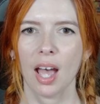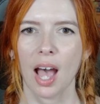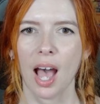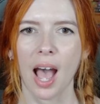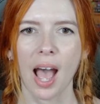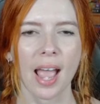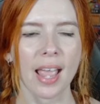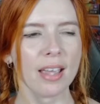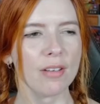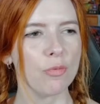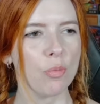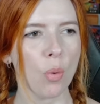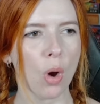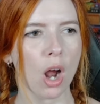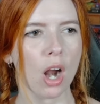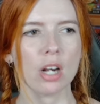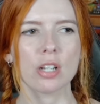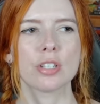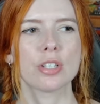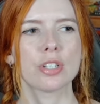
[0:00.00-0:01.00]
I have
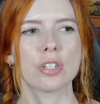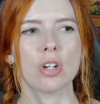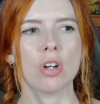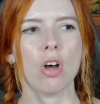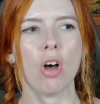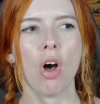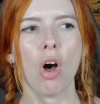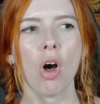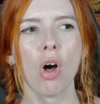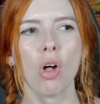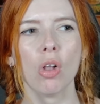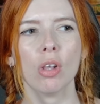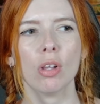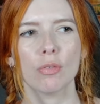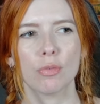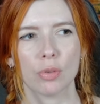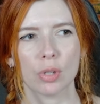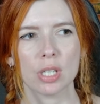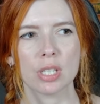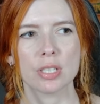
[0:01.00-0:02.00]
watched all
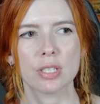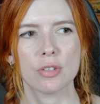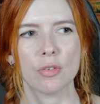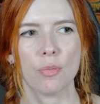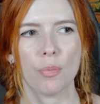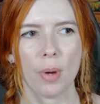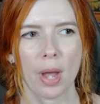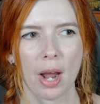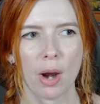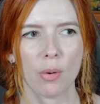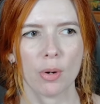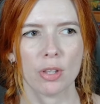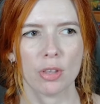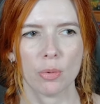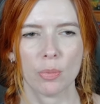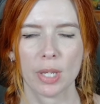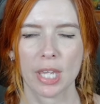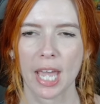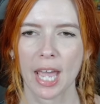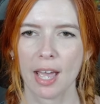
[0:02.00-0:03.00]
of Rings of Power
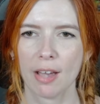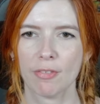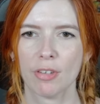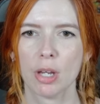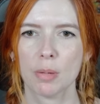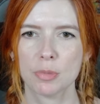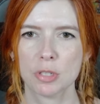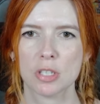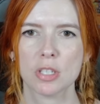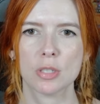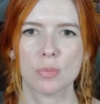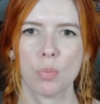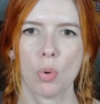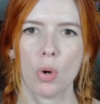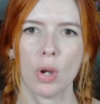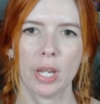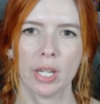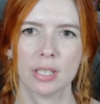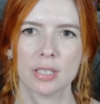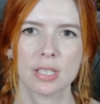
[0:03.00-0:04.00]
that we have up to this
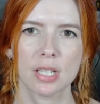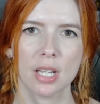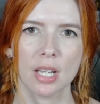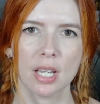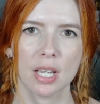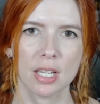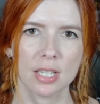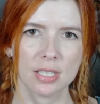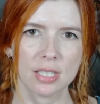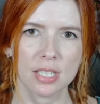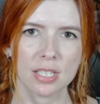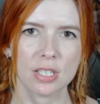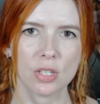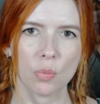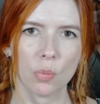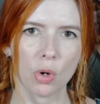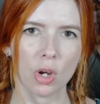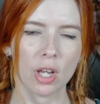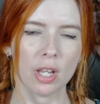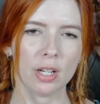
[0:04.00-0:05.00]
point,
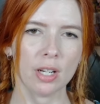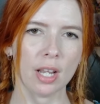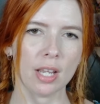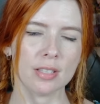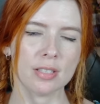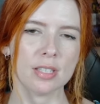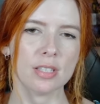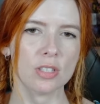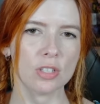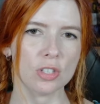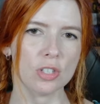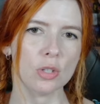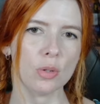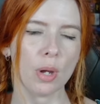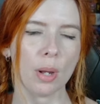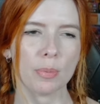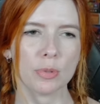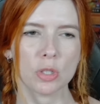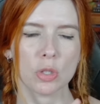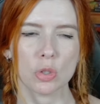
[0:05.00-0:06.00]
season one and season two,
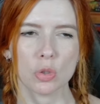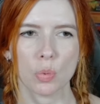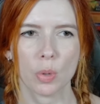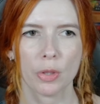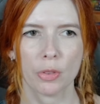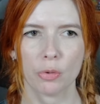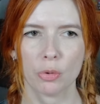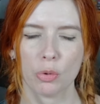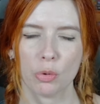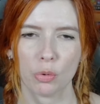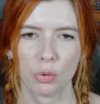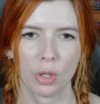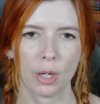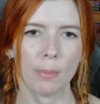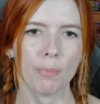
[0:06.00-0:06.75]
episodes one through three.